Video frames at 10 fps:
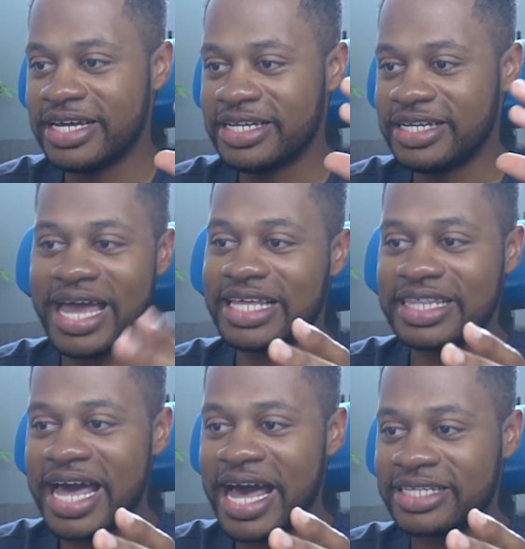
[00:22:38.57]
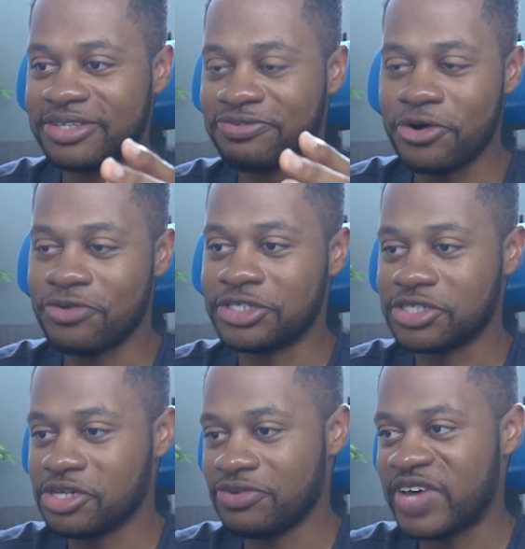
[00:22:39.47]
like that for
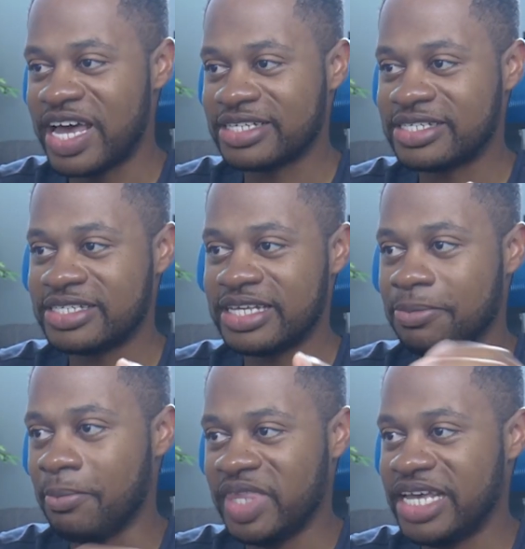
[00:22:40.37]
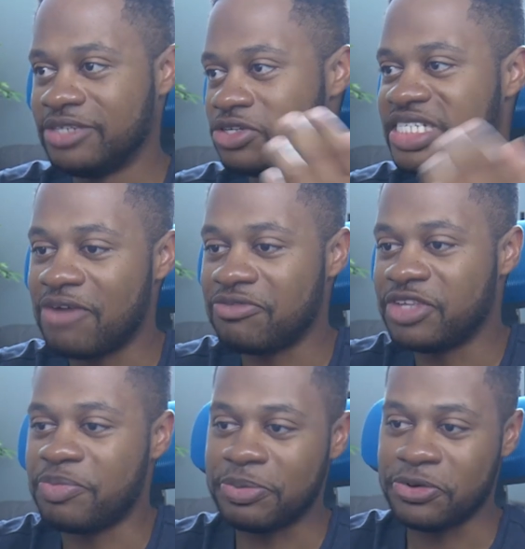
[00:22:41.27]
visual effects and just have
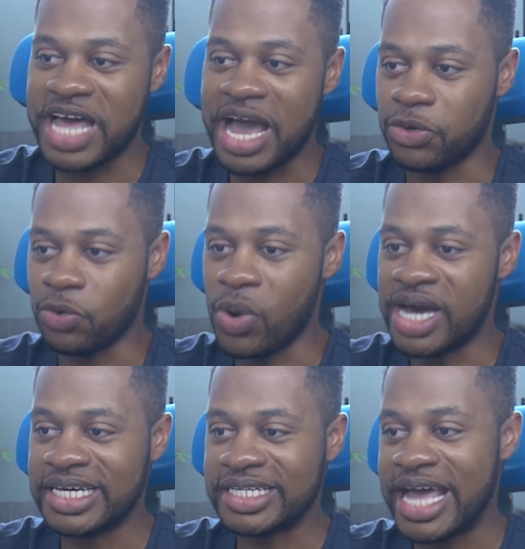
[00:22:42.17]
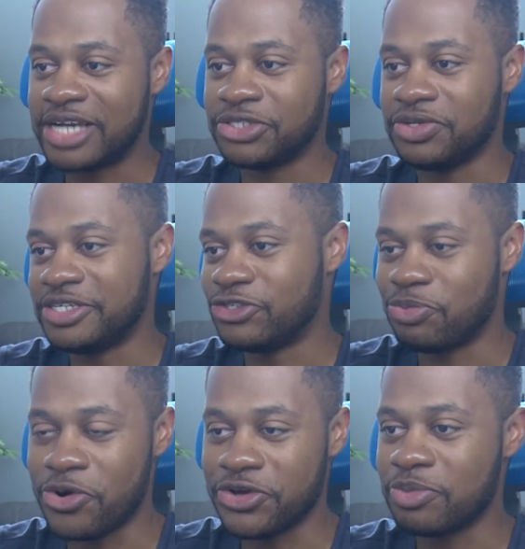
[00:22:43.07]
the people that would want it actually
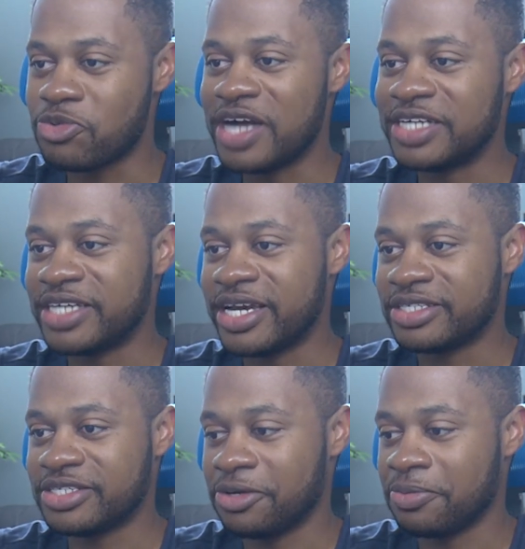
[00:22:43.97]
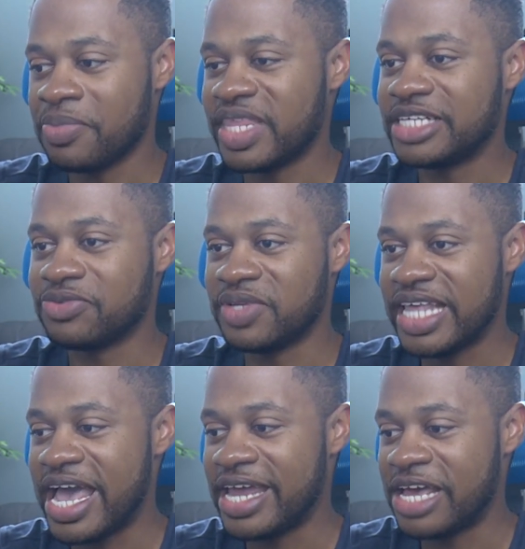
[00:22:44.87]
support the project. So that's when
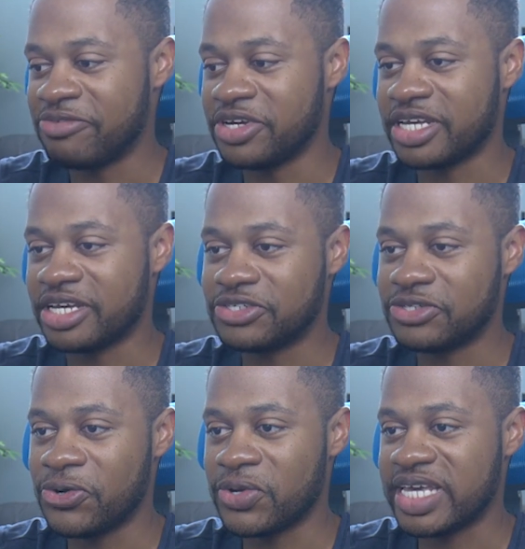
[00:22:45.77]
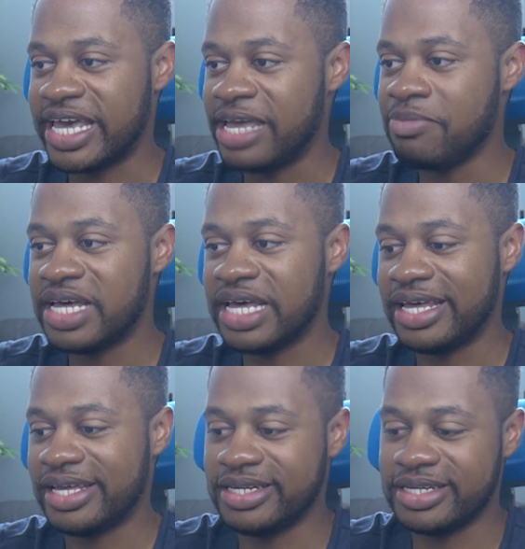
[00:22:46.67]
the idea for the Kickstarter came
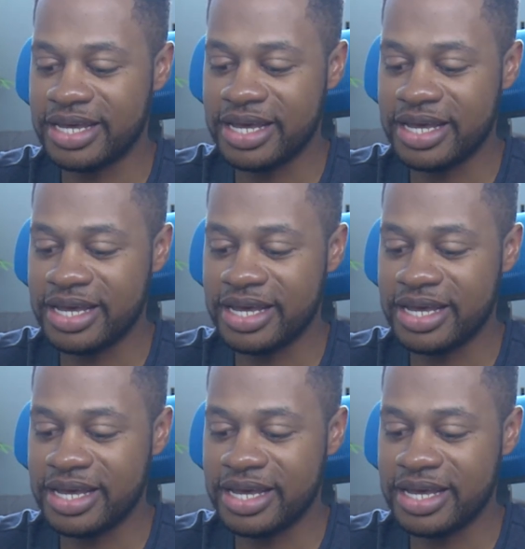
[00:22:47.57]
and